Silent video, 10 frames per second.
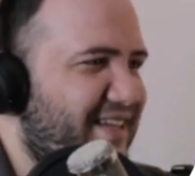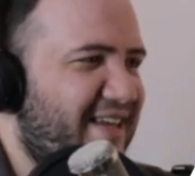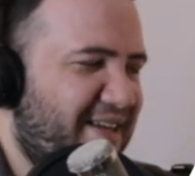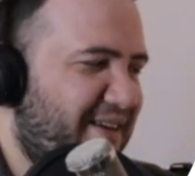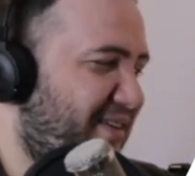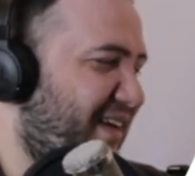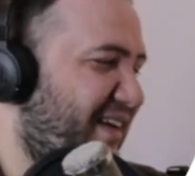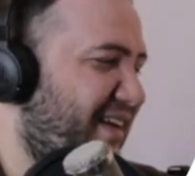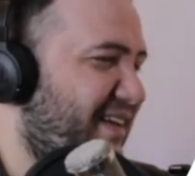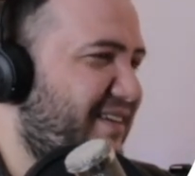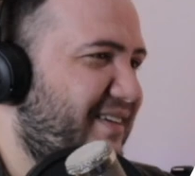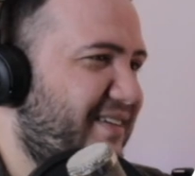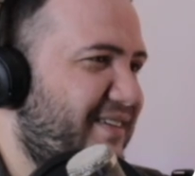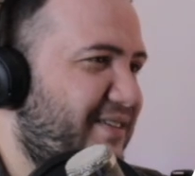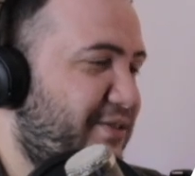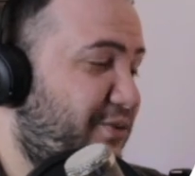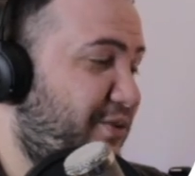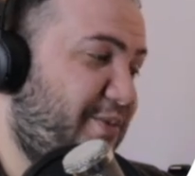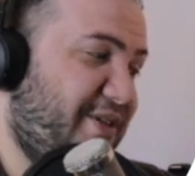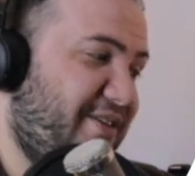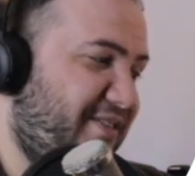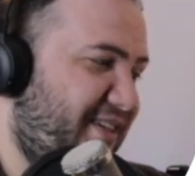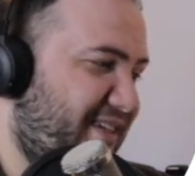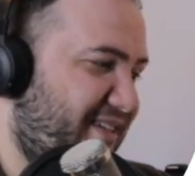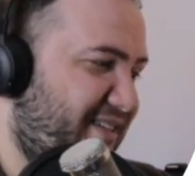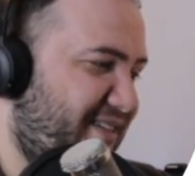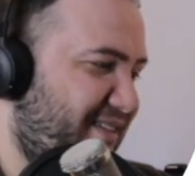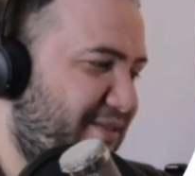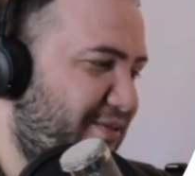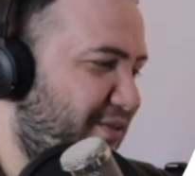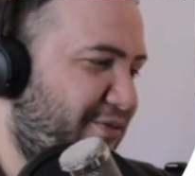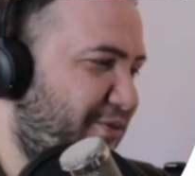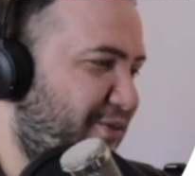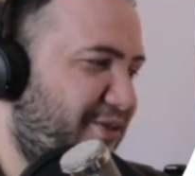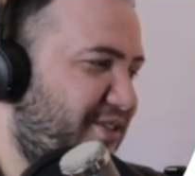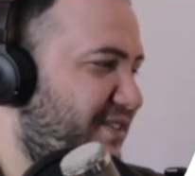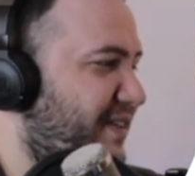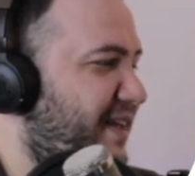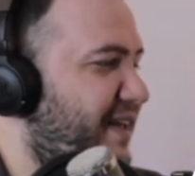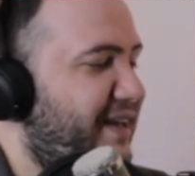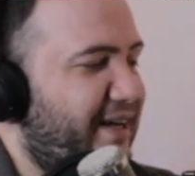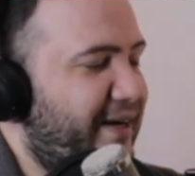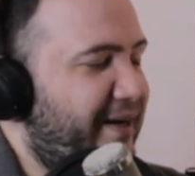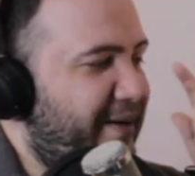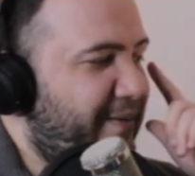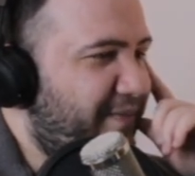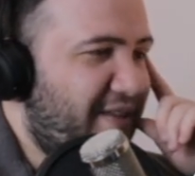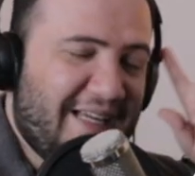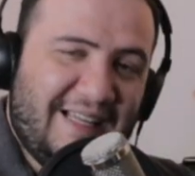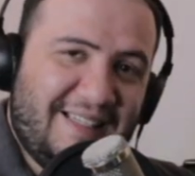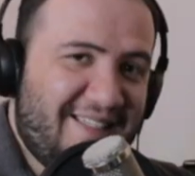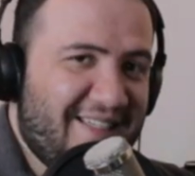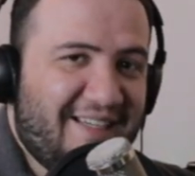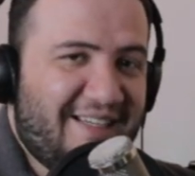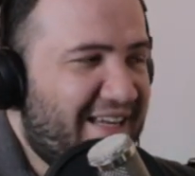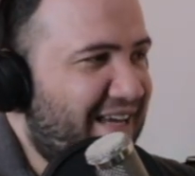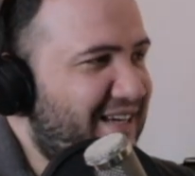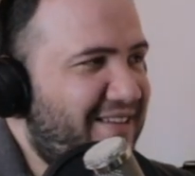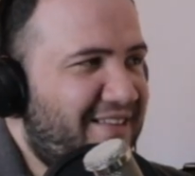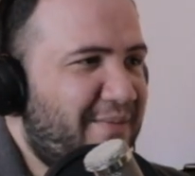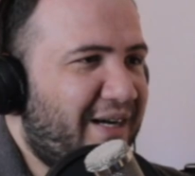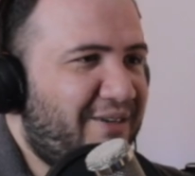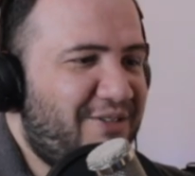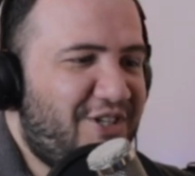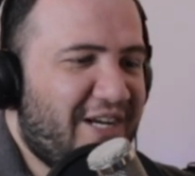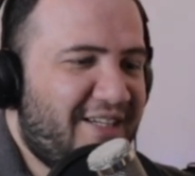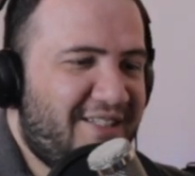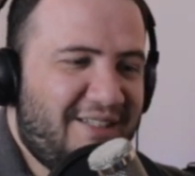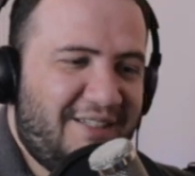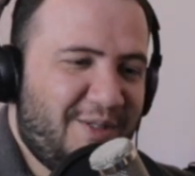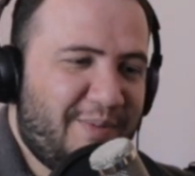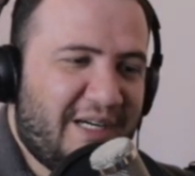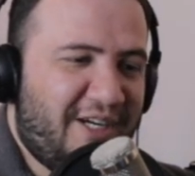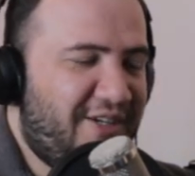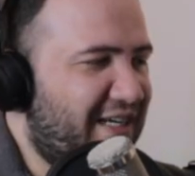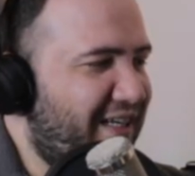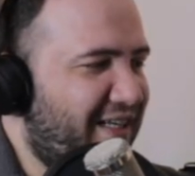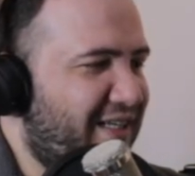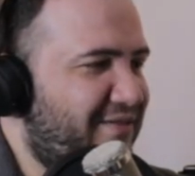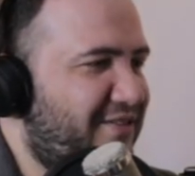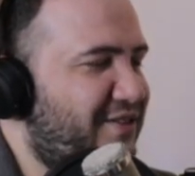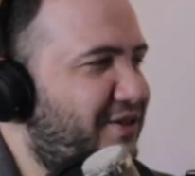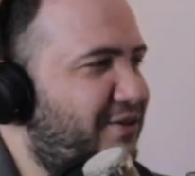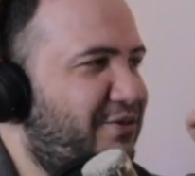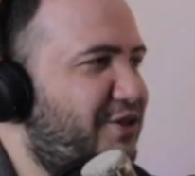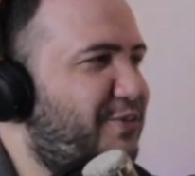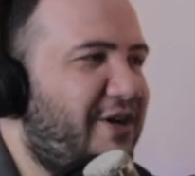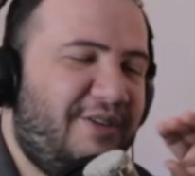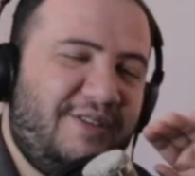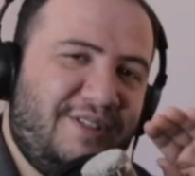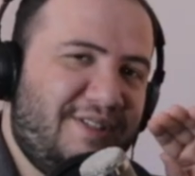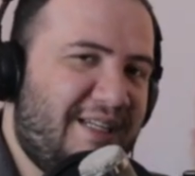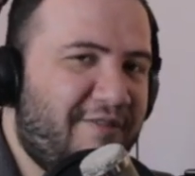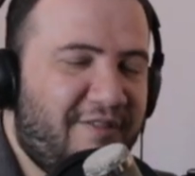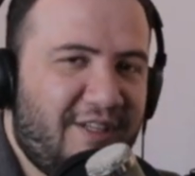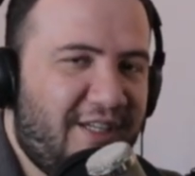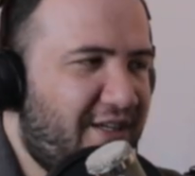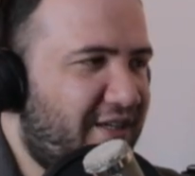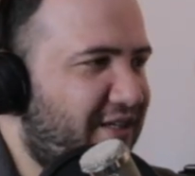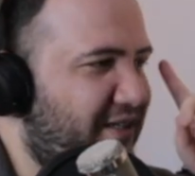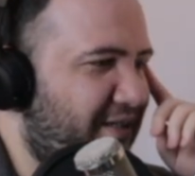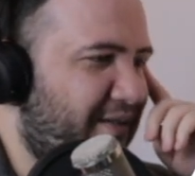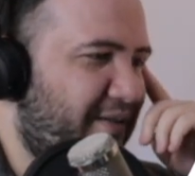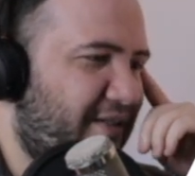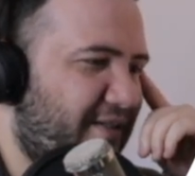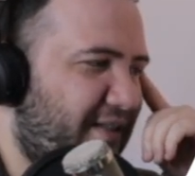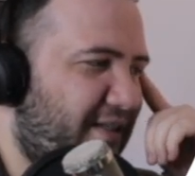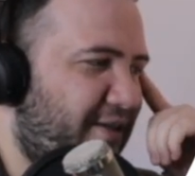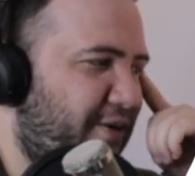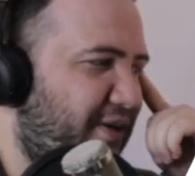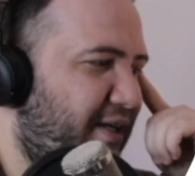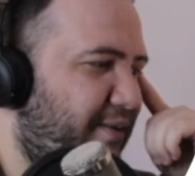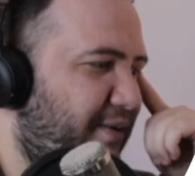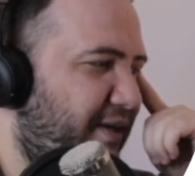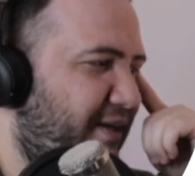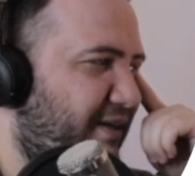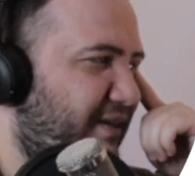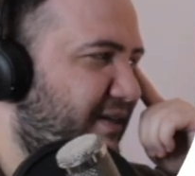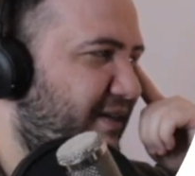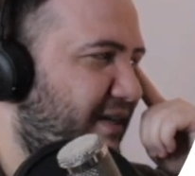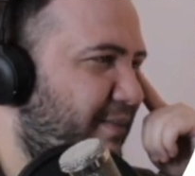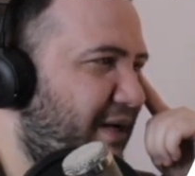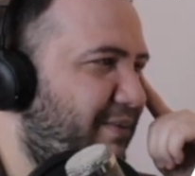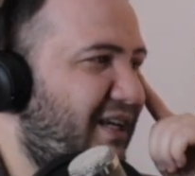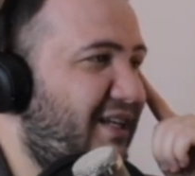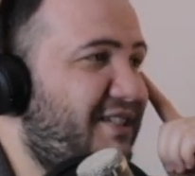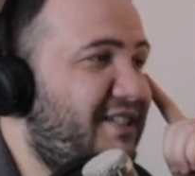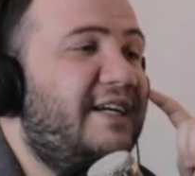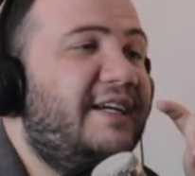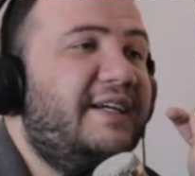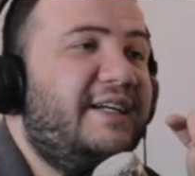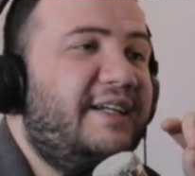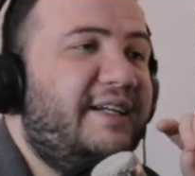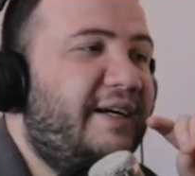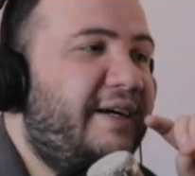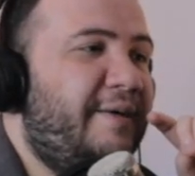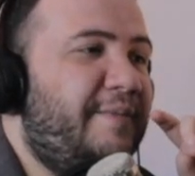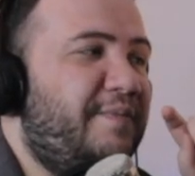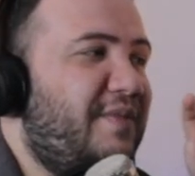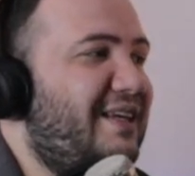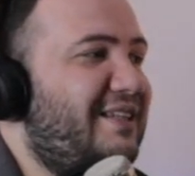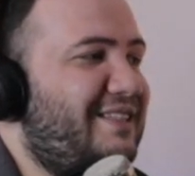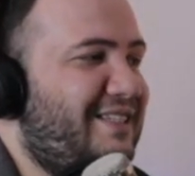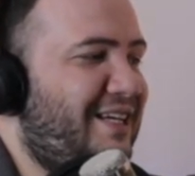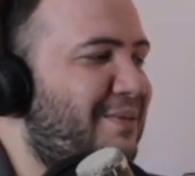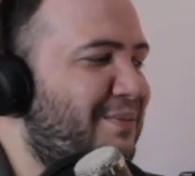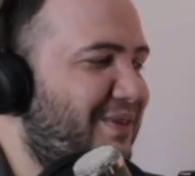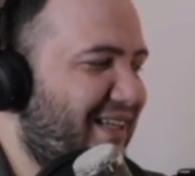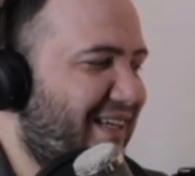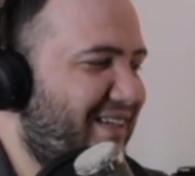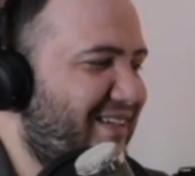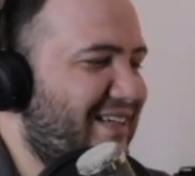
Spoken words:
Okay. Chris Brown. Yeah, of course. As I said, anything Michael Jackson inspired, I love. So Chris Brown is definitely, in my playlist. Timbaland.